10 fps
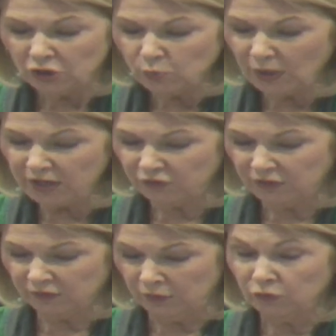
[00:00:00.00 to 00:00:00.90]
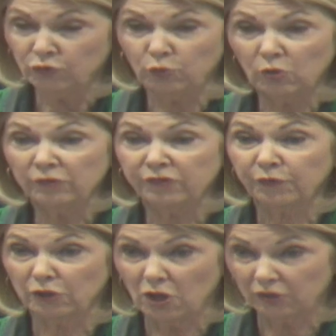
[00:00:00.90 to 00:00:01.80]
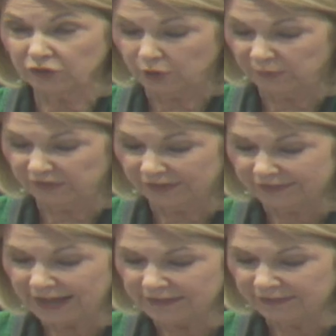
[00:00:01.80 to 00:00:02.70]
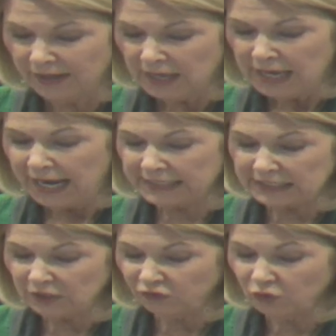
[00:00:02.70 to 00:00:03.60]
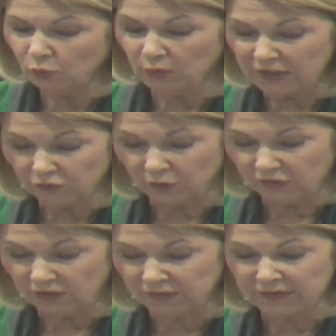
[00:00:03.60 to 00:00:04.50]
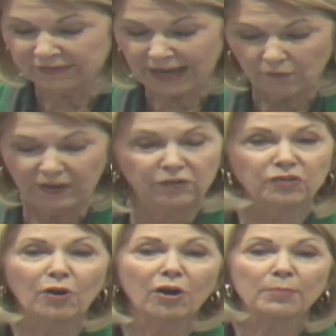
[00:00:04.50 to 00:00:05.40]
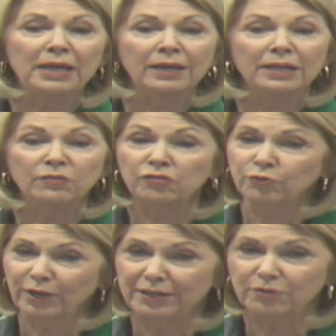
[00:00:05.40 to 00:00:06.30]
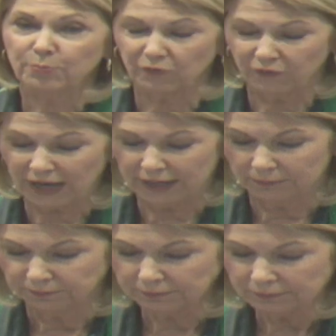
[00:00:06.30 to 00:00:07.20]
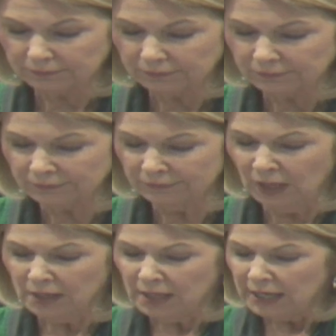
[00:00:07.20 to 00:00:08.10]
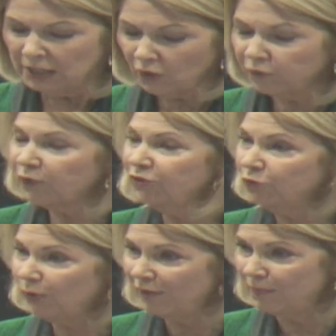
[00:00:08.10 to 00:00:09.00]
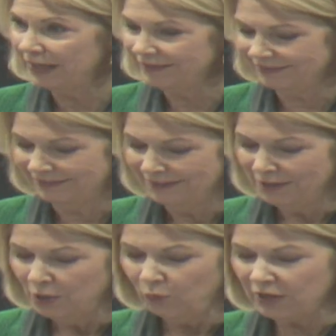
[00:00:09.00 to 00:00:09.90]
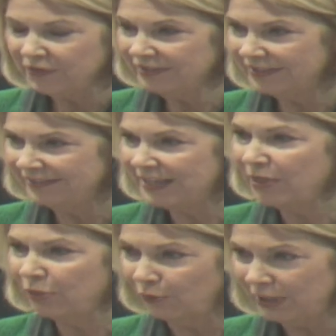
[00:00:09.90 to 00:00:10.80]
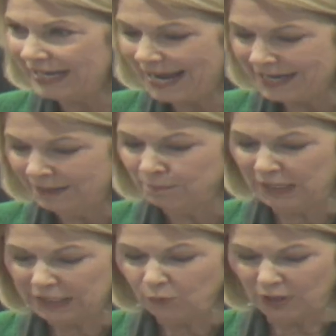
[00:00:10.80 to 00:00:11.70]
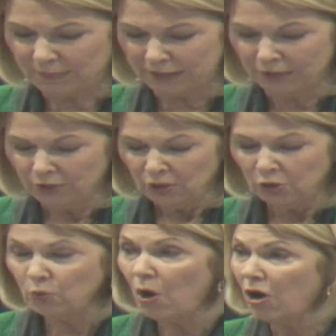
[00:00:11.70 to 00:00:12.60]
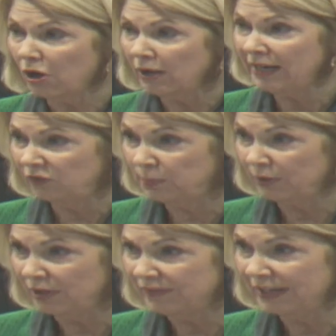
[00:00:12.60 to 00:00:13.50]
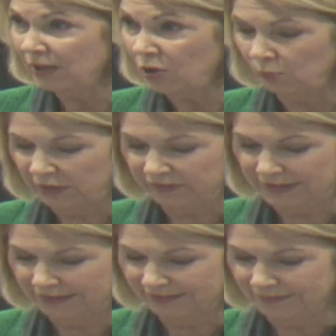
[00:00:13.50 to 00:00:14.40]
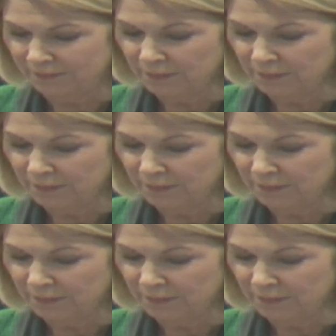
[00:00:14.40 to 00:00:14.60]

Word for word: good wages, tools for long term success, and additional resources the Salvation Army is trained to provide. In our first 12 months, we have assisted 38 men and women who are experiencing homelessness.